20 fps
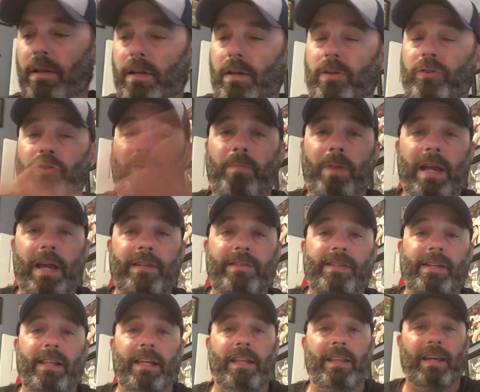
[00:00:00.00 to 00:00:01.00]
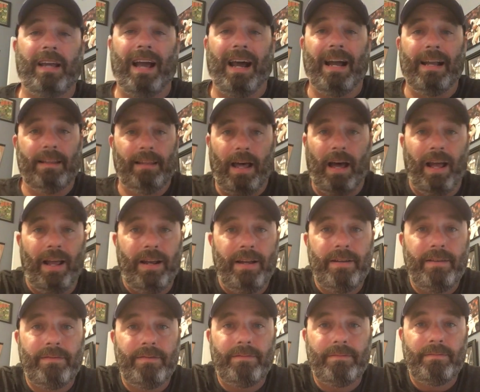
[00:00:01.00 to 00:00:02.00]
So basically, the guy lied.
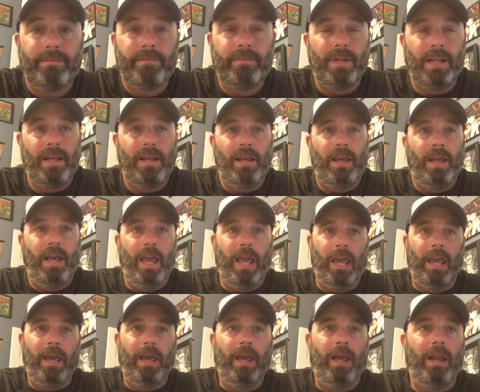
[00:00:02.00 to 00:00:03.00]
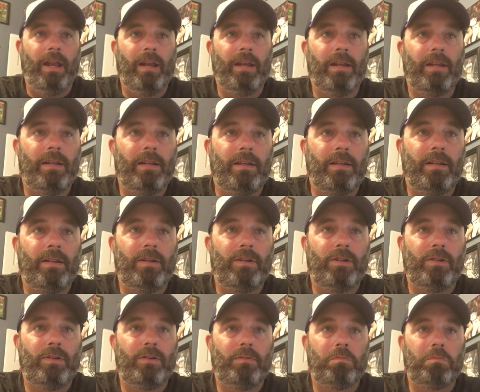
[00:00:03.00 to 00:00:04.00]
And
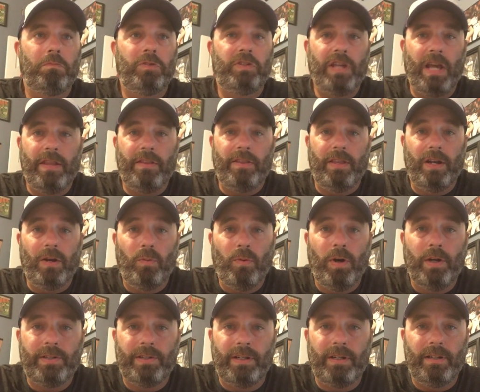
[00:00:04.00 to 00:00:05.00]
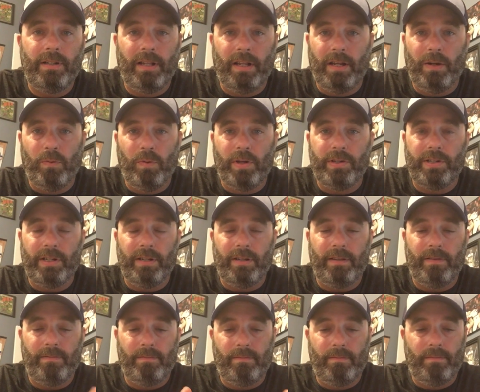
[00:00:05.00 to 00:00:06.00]
said that it wasn't that it wasn't
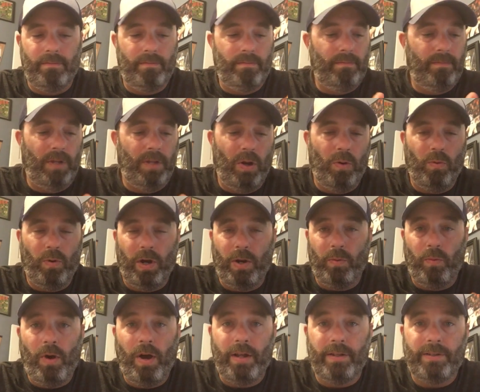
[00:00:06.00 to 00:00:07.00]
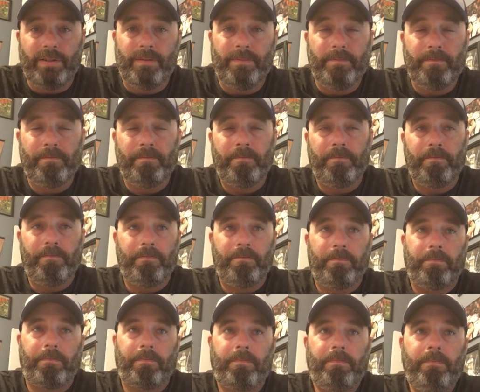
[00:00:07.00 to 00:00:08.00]
you know what it was.
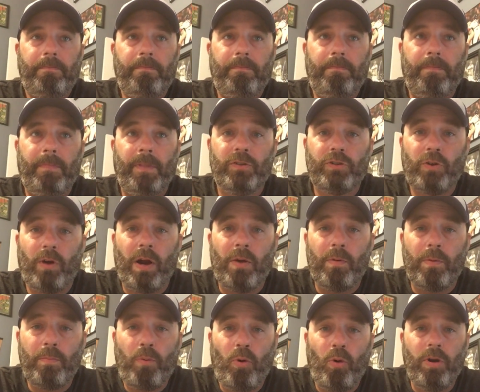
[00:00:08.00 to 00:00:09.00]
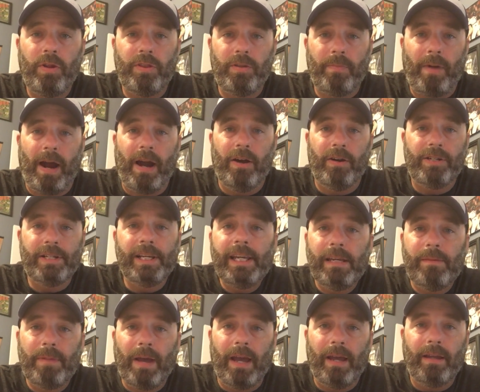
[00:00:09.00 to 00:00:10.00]
So I reported the buyer to
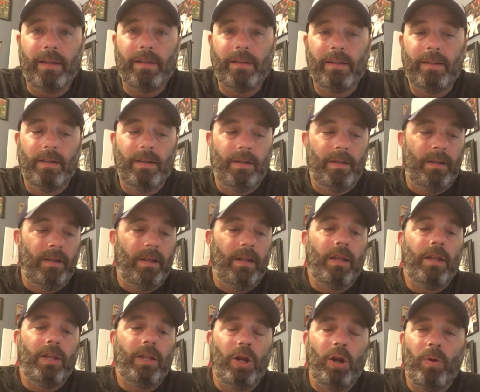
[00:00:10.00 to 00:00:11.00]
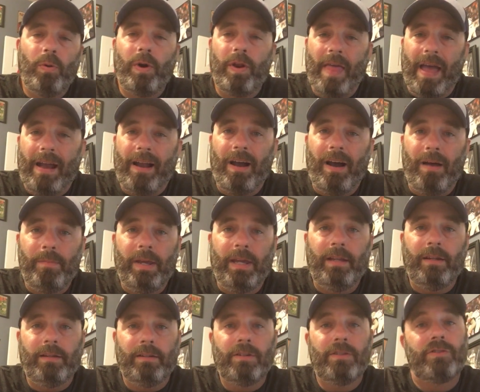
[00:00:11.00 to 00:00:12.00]
eBay. You know where that got
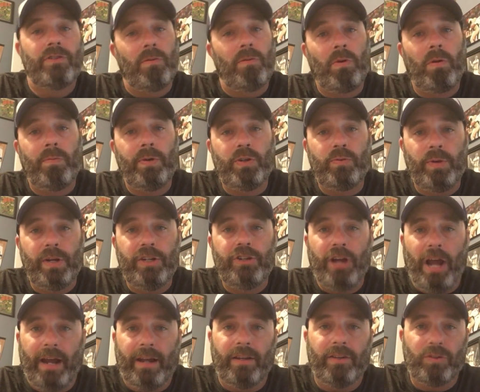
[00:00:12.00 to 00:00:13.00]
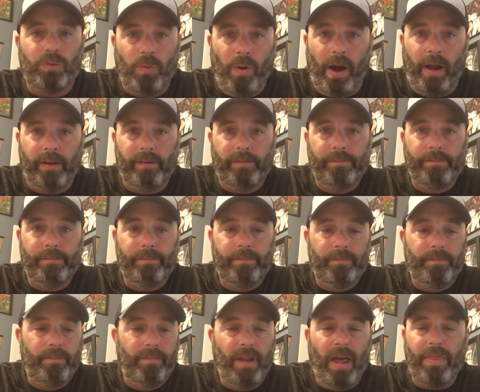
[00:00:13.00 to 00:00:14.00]
me? Somewhere between jack and squat.
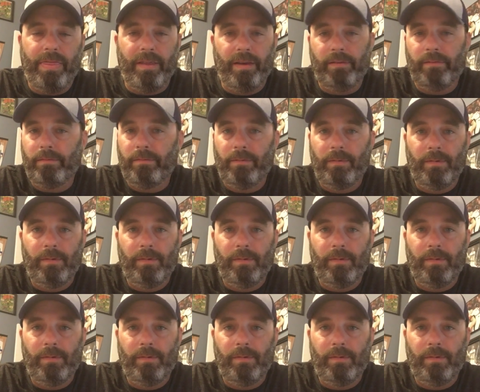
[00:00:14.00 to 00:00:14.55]
Nothing.